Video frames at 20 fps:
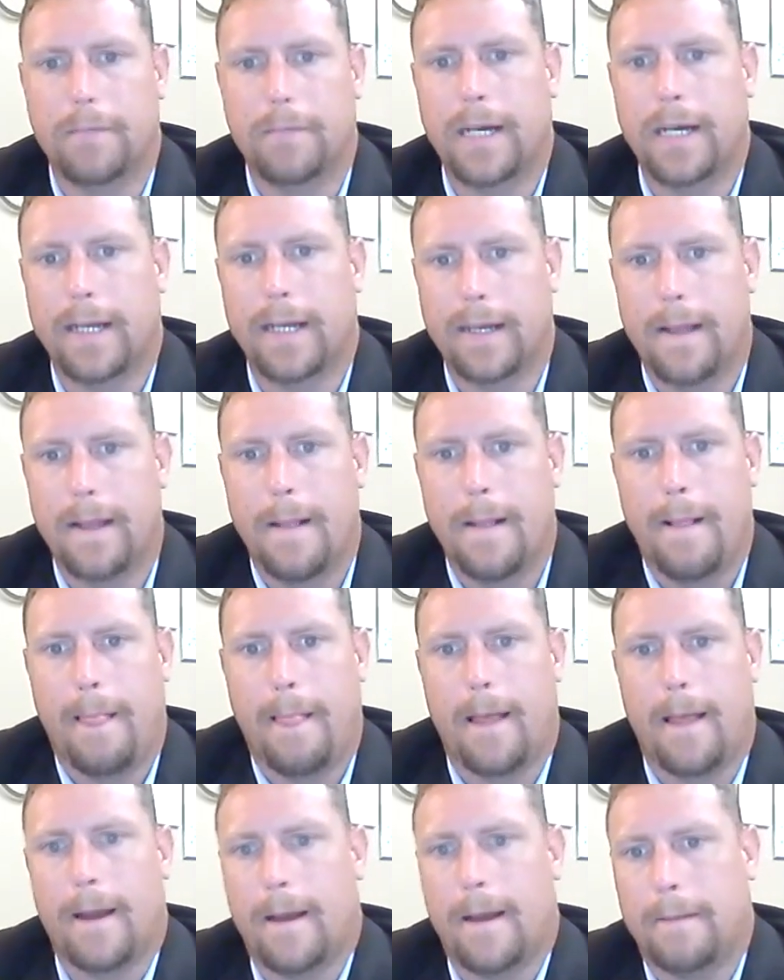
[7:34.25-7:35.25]
But
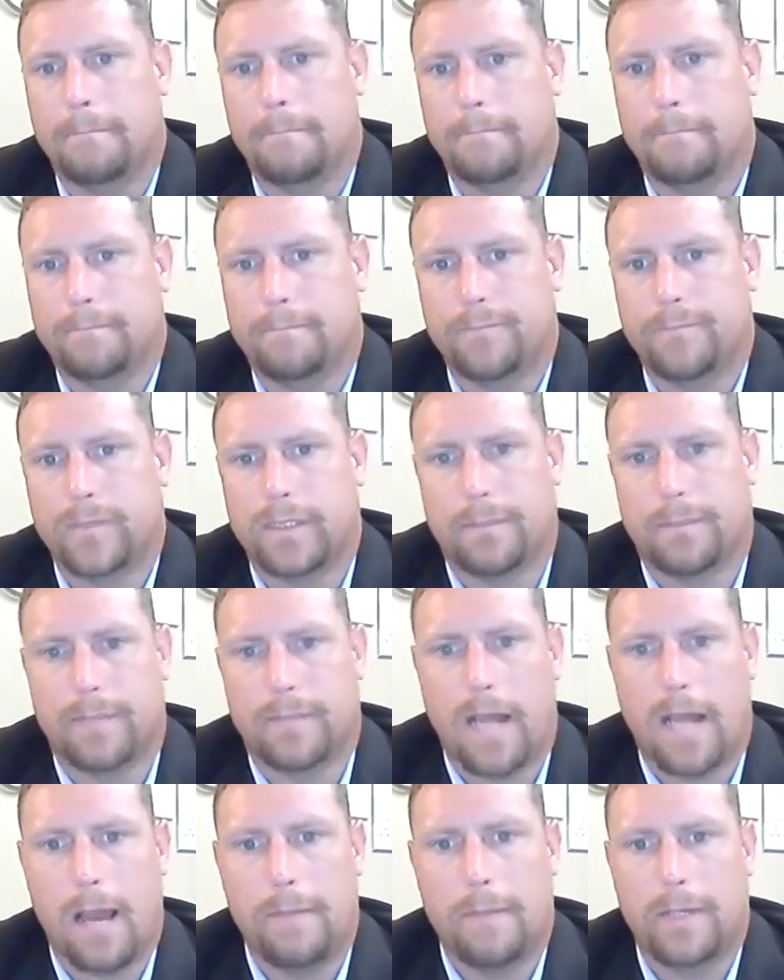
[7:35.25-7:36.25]
some
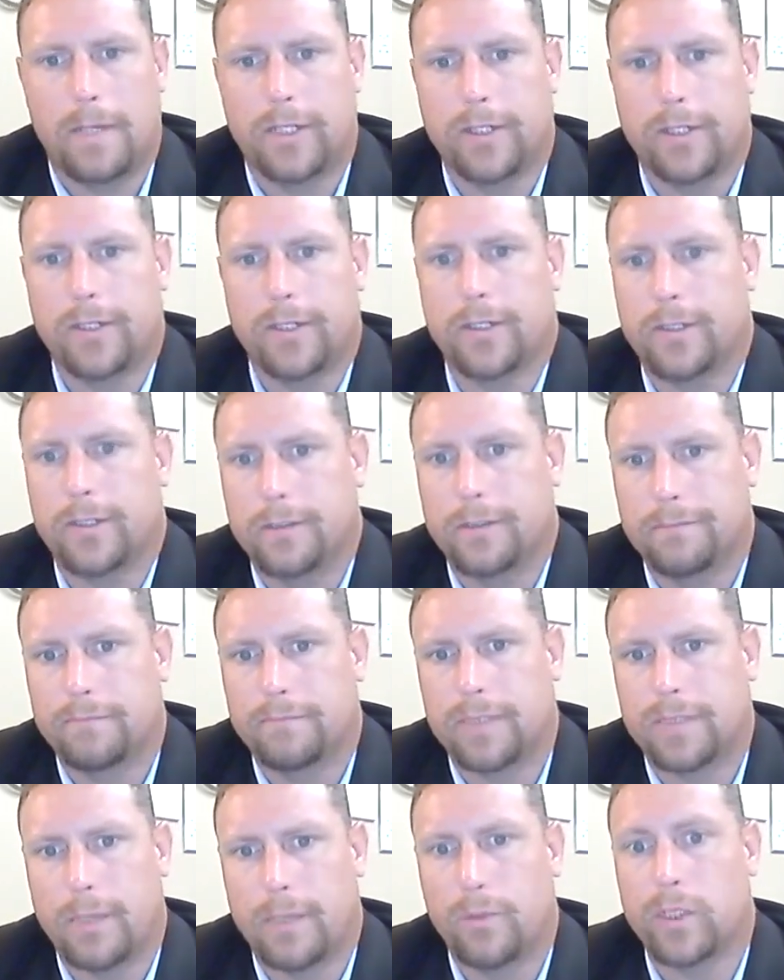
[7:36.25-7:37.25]
time under
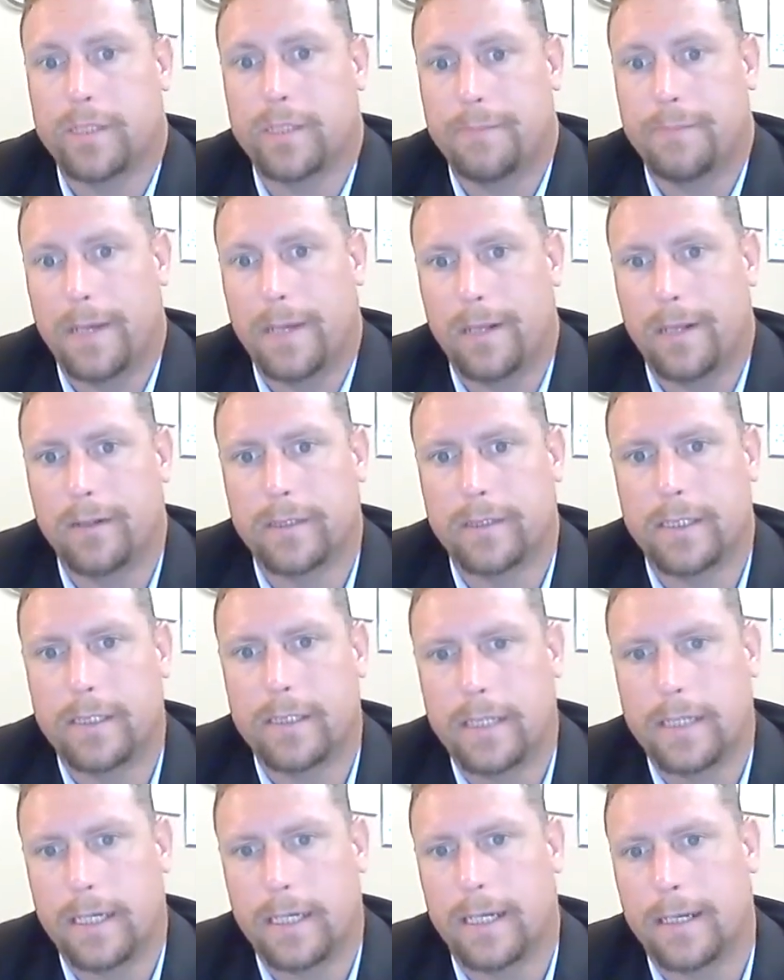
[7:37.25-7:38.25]
someone's belt,
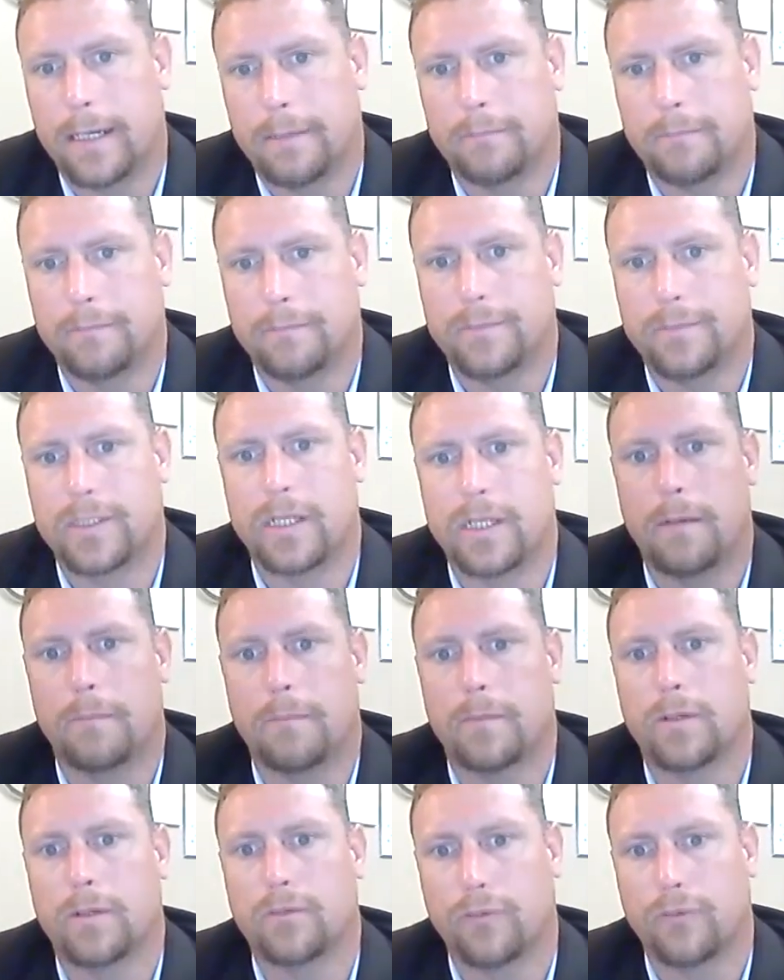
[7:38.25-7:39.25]

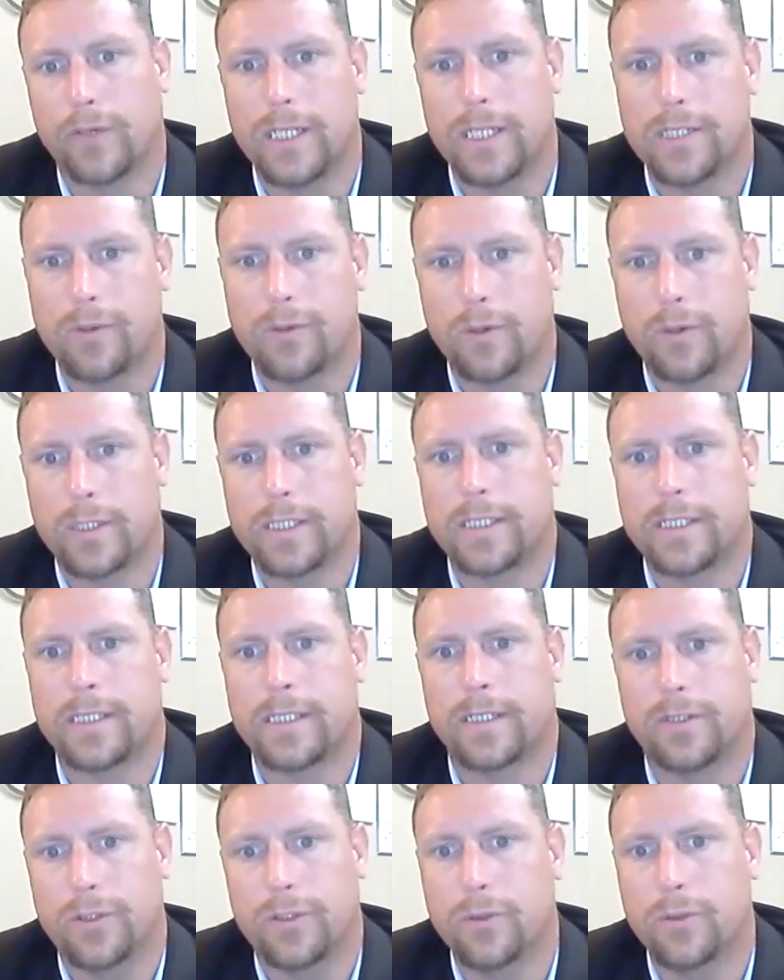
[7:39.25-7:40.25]
some resources
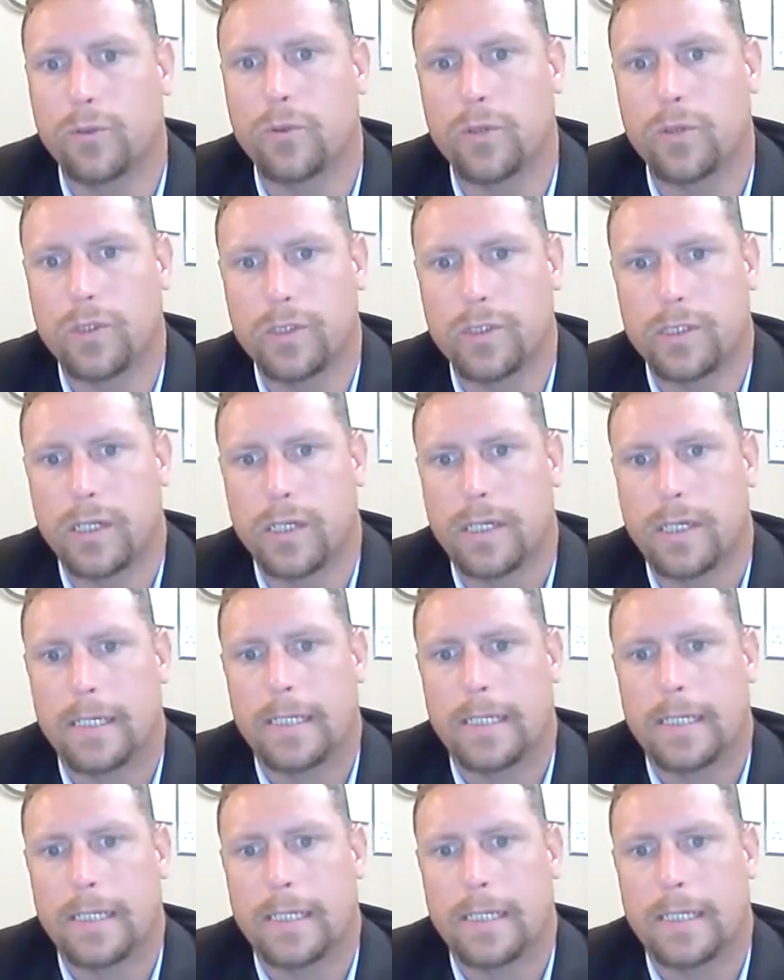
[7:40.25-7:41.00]
and tools,